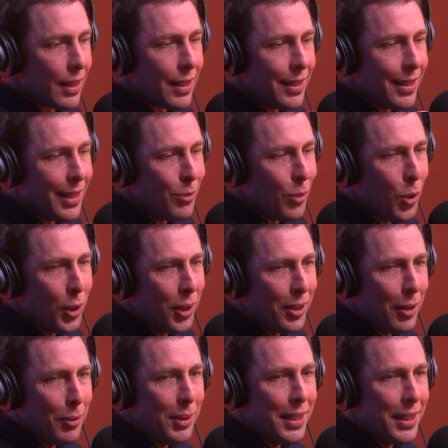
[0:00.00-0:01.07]
again, walking
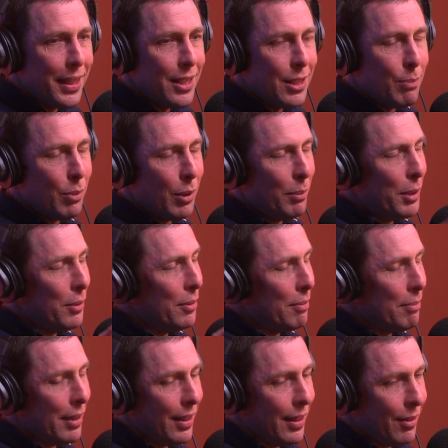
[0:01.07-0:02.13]
along with the kids, and probably
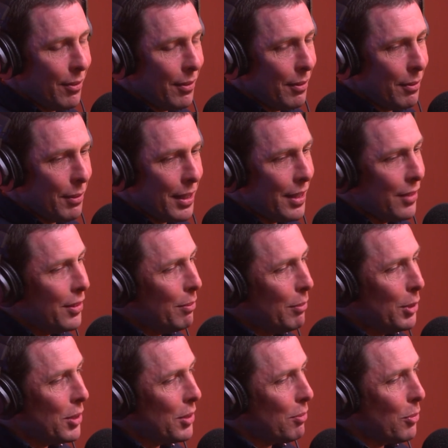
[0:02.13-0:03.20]
one of them
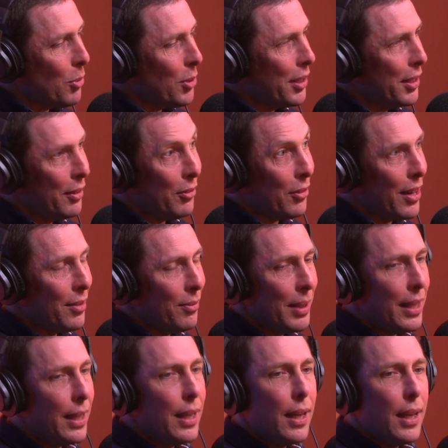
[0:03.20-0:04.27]
was walking in front of
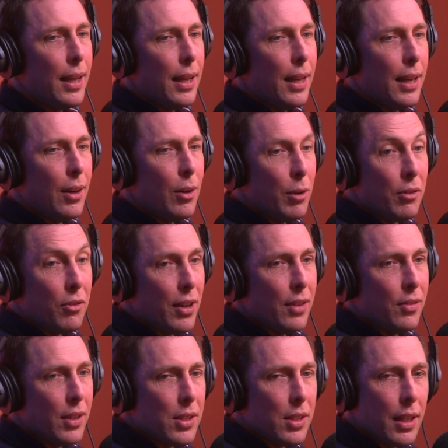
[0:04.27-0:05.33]
me or in front
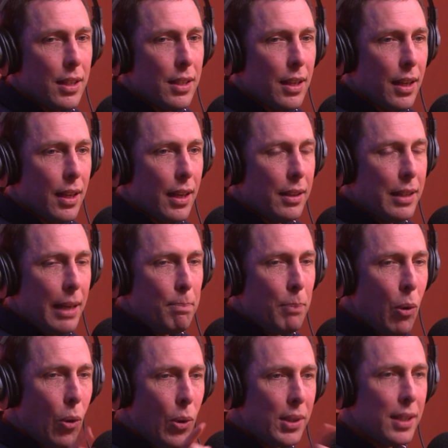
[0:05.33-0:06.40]
of us, and and they
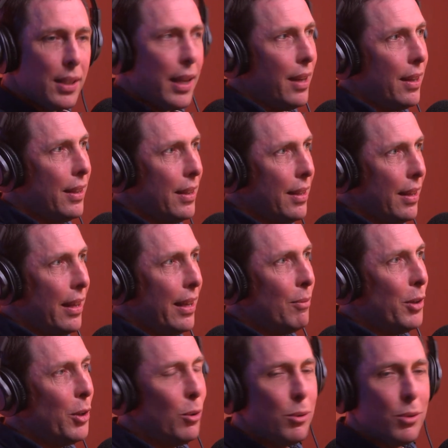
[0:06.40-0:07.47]
pointed out and
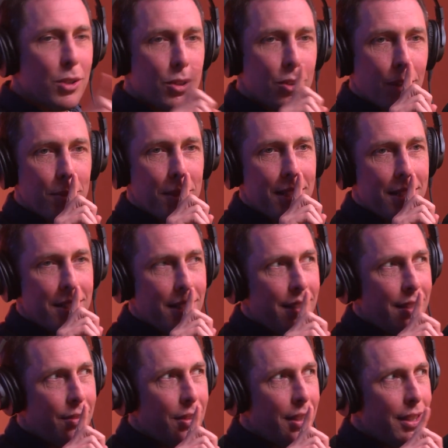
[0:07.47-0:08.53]
we all stop
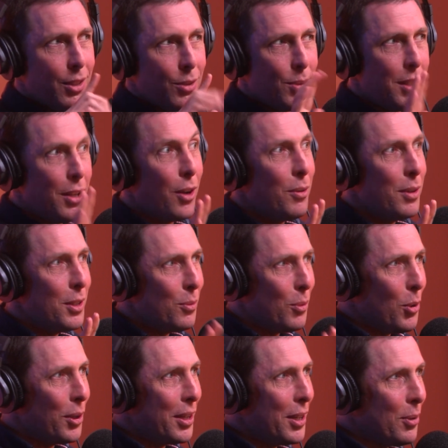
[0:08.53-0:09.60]
instinctively because we know when you're
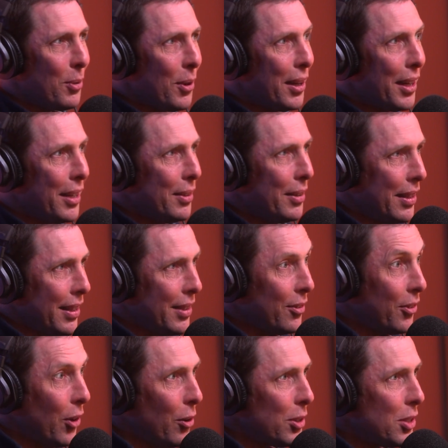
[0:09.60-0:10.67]
walking quietly in mm-hmm.
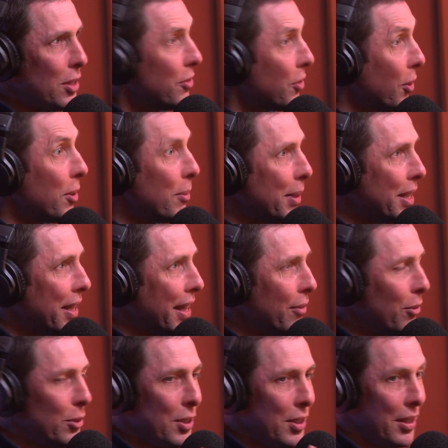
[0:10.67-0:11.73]
the forest, you've got to be
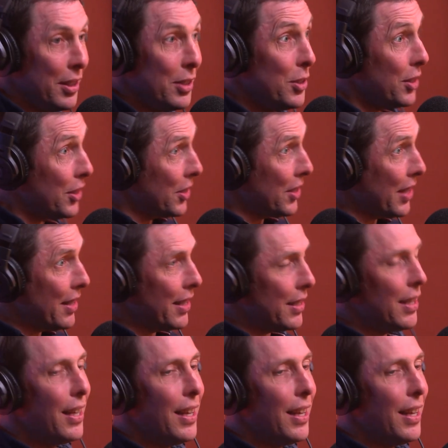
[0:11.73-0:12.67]
careful because mm-hmm. you can see things.